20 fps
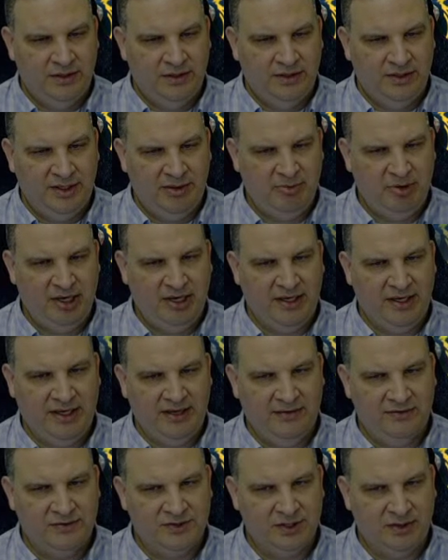He might
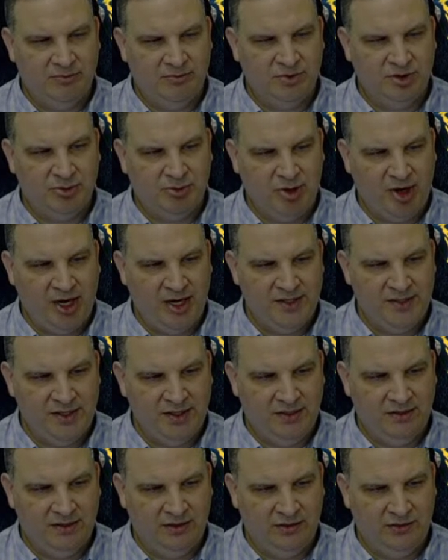have some
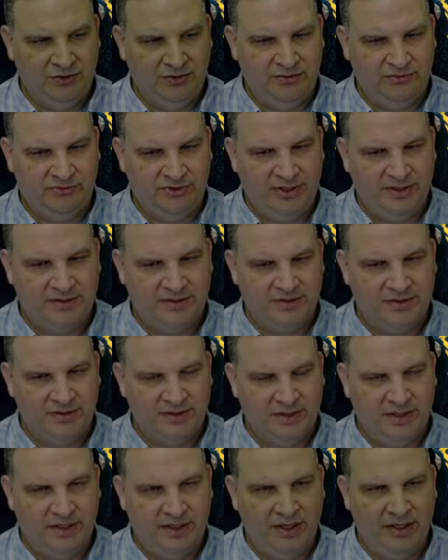surprising little defense
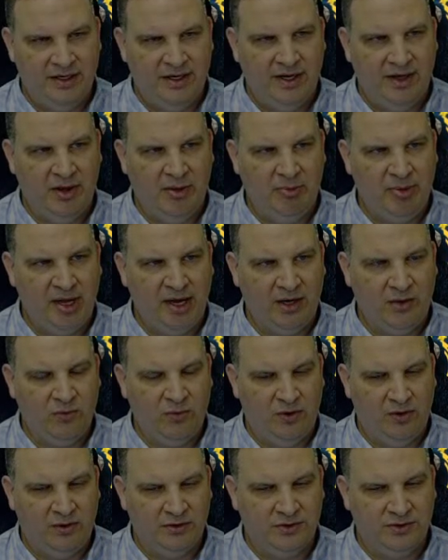hidden on the back
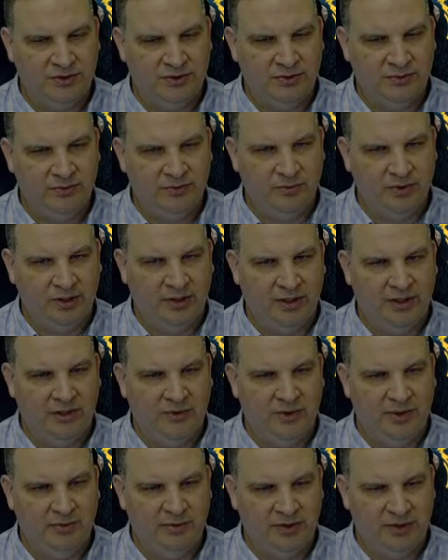wall. So we're going to
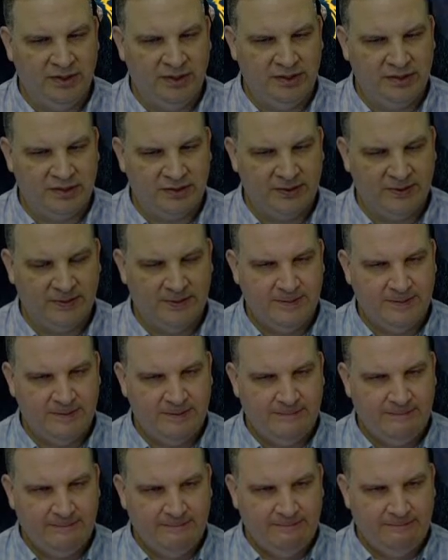go in with this,
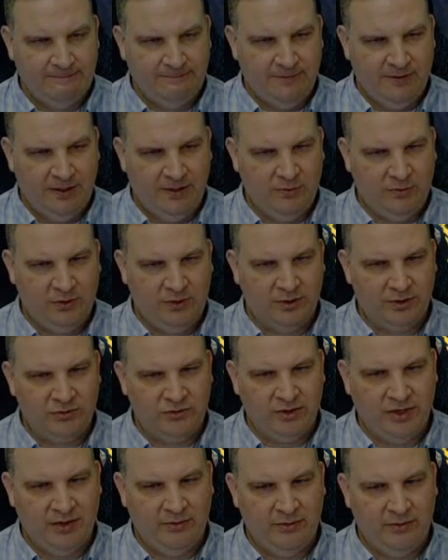and we're going to
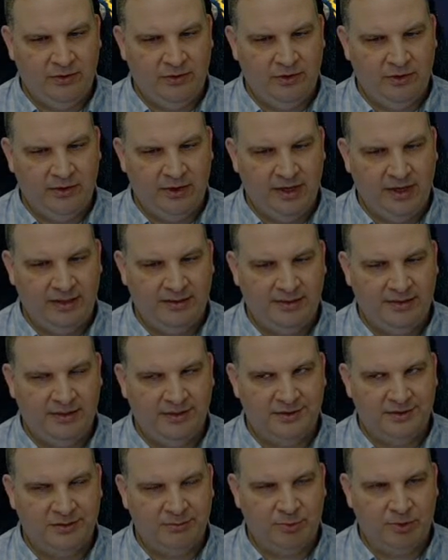try real hard not to
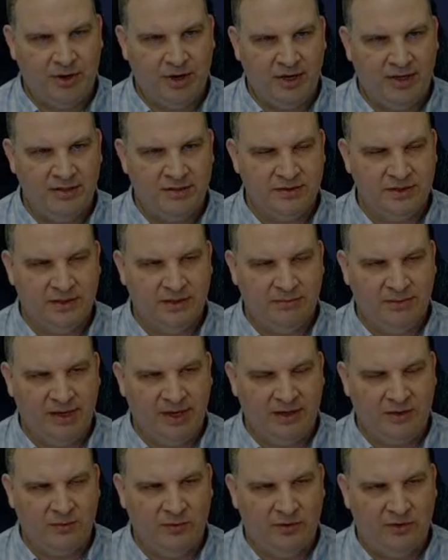get surprised on the
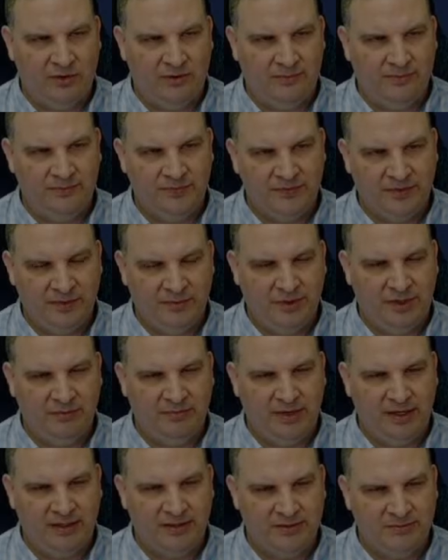back wall. And then we can
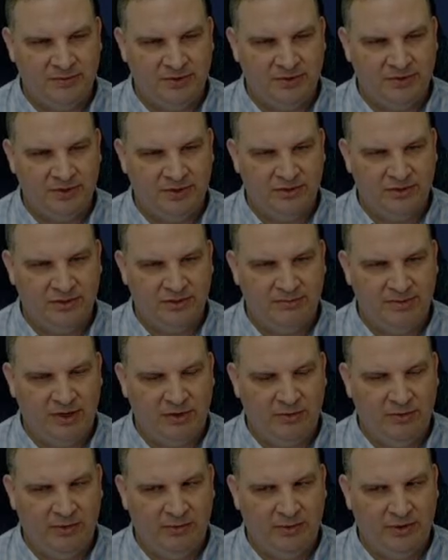make some decisions
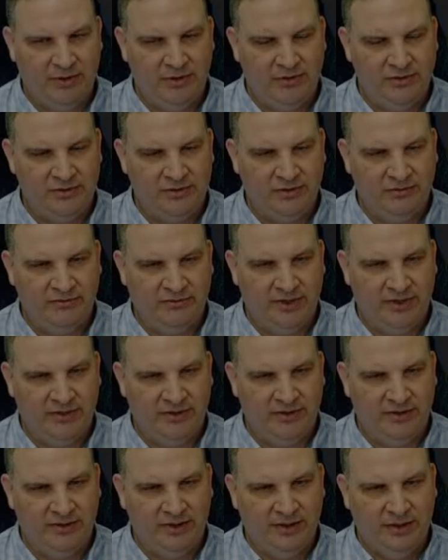about where we're going to use our
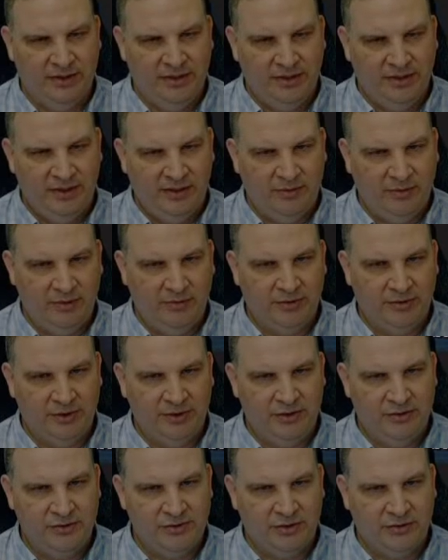Vader and where we're going
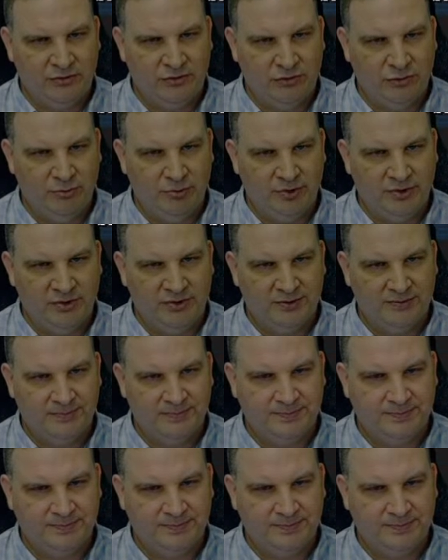to use our troopers.